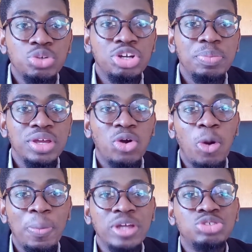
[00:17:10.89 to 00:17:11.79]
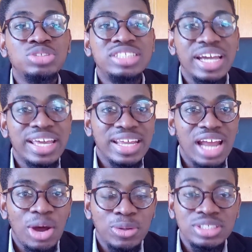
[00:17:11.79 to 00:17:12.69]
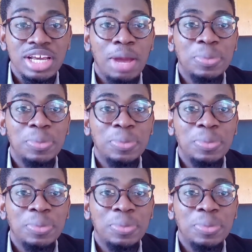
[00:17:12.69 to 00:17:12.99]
would you be open to checking out